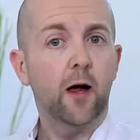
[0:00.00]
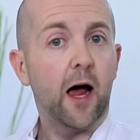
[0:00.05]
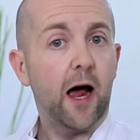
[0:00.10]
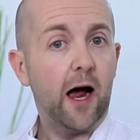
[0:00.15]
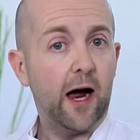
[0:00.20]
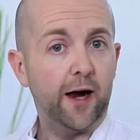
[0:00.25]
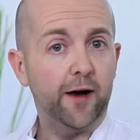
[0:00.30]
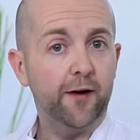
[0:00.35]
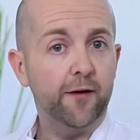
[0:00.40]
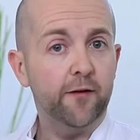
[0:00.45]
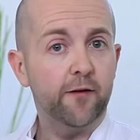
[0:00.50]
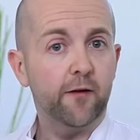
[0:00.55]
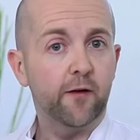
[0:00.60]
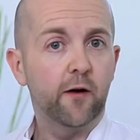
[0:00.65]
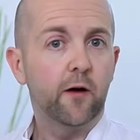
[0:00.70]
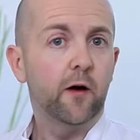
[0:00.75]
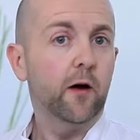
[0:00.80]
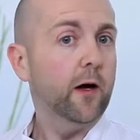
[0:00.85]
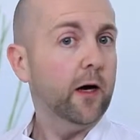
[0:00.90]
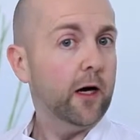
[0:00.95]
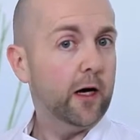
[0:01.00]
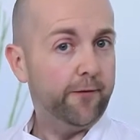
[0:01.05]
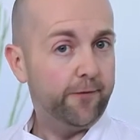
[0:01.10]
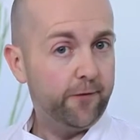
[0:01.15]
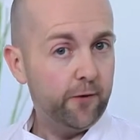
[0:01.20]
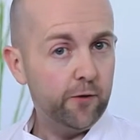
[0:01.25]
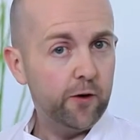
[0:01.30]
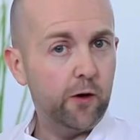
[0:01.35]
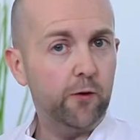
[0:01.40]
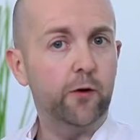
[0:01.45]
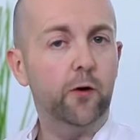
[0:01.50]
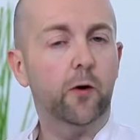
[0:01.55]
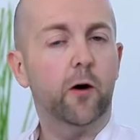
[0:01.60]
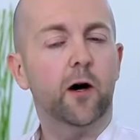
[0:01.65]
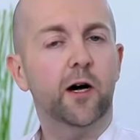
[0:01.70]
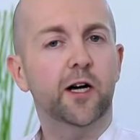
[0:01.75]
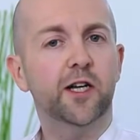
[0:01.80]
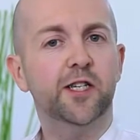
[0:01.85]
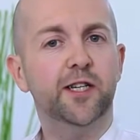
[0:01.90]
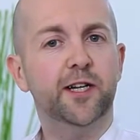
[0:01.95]
And if you know your
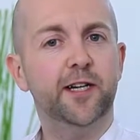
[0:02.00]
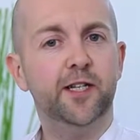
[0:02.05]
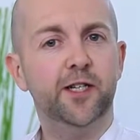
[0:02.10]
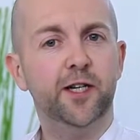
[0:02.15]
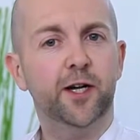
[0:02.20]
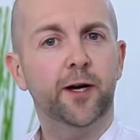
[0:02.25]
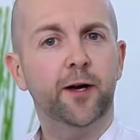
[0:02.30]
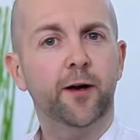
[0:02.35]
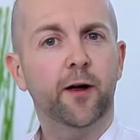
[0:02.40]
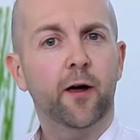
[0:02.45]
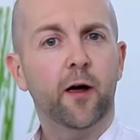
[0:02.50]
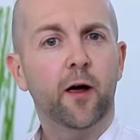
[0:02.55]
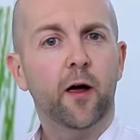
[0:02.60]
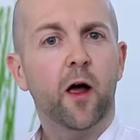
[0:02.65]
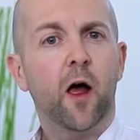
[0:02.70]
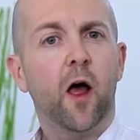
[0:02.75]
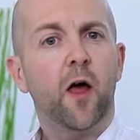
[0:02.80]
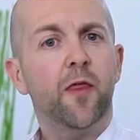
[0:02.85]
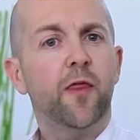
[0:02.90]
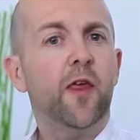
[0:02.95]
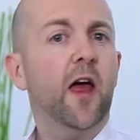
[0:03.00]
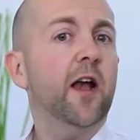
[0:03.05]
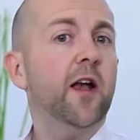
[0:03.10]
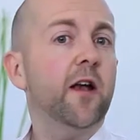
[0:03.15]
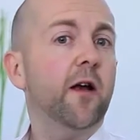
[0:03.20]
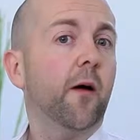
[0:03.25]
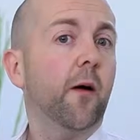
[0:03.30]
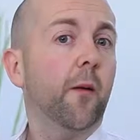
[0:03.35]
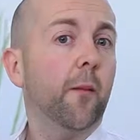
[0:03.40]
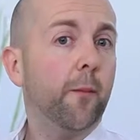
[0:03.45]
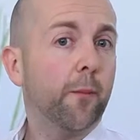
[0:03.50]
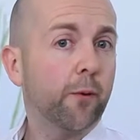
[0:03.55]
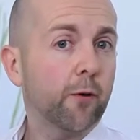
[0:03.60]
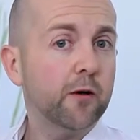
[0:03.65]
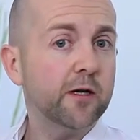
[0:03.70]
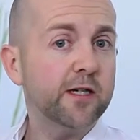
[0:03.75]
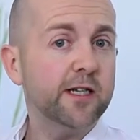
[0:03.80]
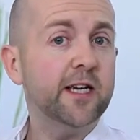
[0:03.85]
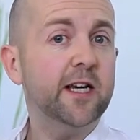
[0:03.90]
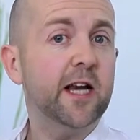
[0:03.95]
IgG, then
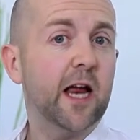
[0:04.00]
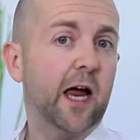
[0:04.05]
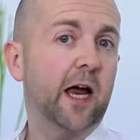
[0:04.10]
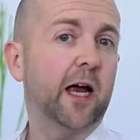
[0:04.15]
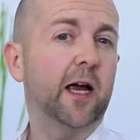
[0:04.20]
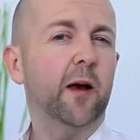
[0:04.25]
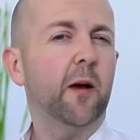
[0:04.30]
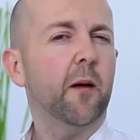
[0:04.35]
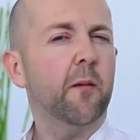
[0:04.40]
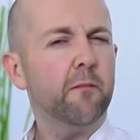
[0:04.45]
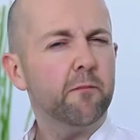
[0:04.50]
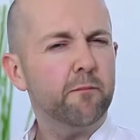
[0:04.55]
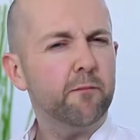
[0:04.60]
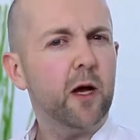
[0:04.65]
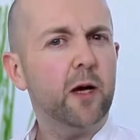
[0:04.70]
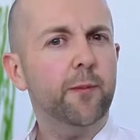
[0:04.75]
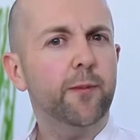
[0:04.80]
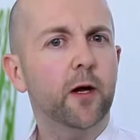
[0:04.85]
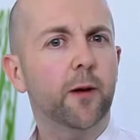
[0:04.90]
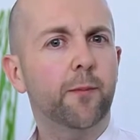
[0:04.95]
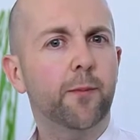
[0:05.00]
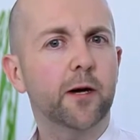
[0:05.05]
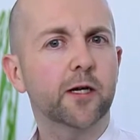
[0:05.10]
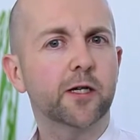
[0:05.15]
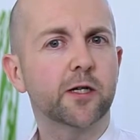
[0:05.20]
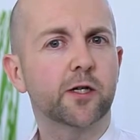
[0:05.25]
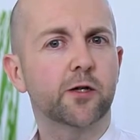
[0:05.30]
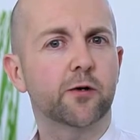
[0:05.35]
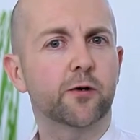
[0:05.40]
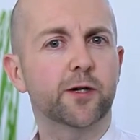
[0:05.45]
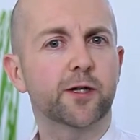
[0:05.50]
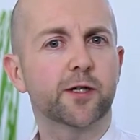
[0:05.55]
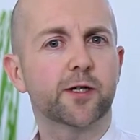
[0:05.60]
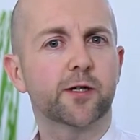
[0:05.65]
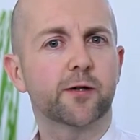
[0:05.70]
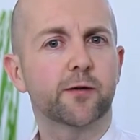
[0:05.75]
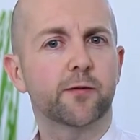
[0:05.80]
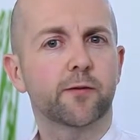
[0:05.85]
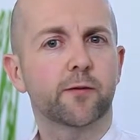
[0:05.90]
protein A may be a better choice.